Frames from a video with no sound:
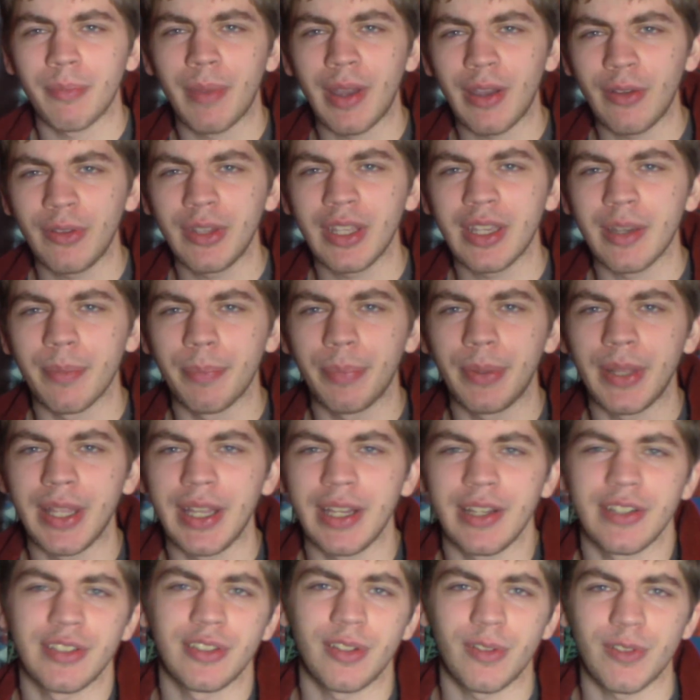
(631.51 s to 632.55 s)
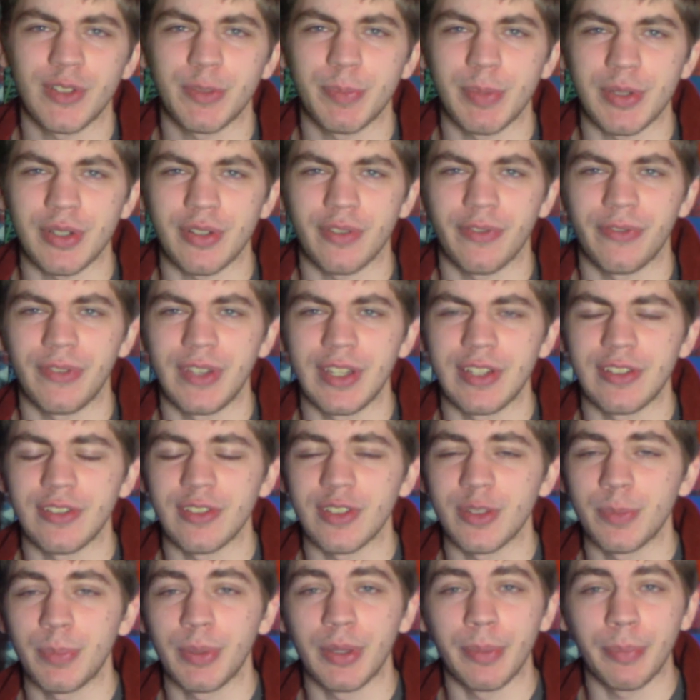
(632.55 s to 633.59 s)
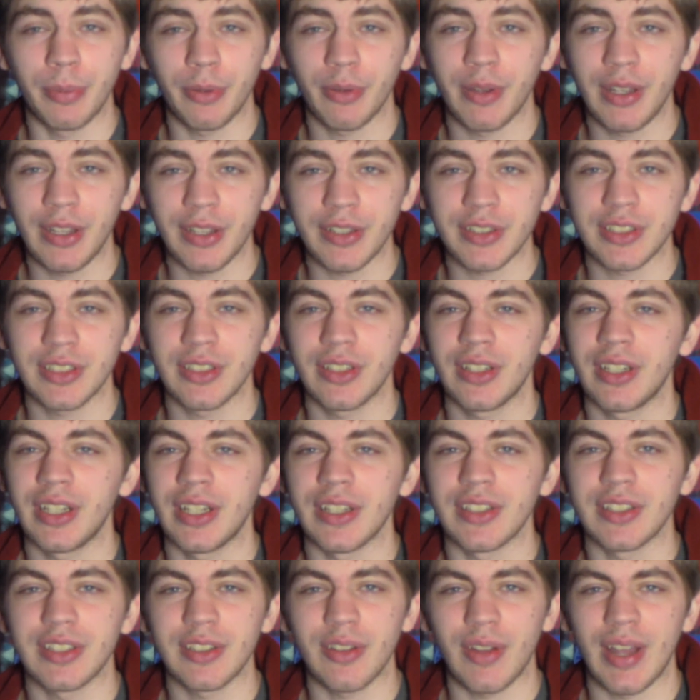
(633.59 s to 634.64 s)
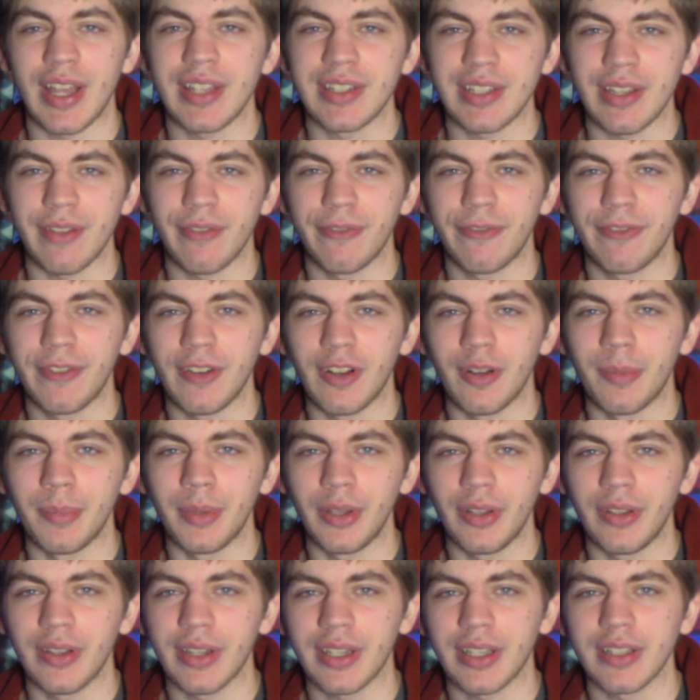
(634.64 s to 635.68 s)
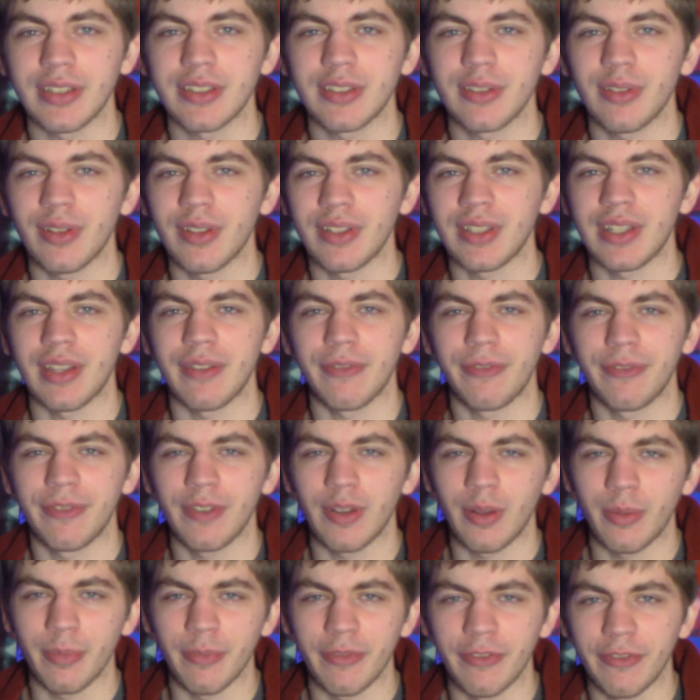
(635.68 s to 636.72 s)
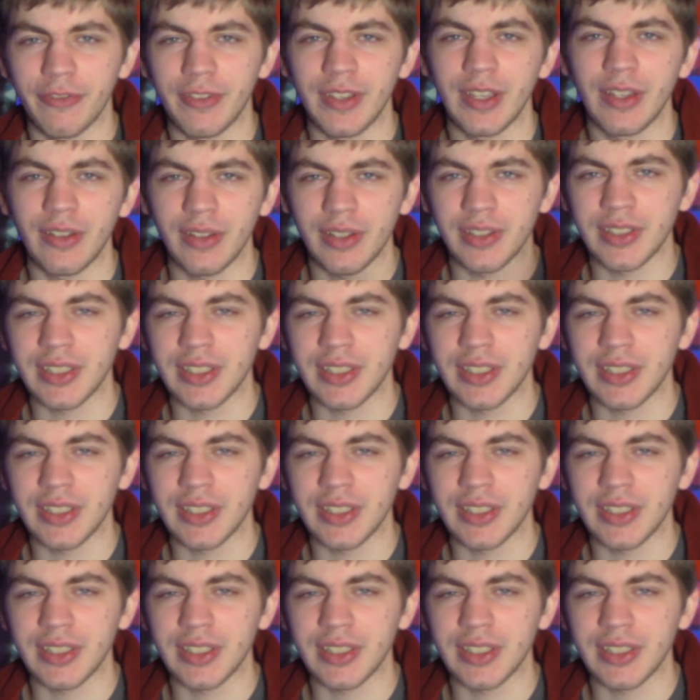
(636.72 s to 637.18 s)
My only complaint is no special features, but the Blu-ray looks good. It still has that film look. It still has that film feel.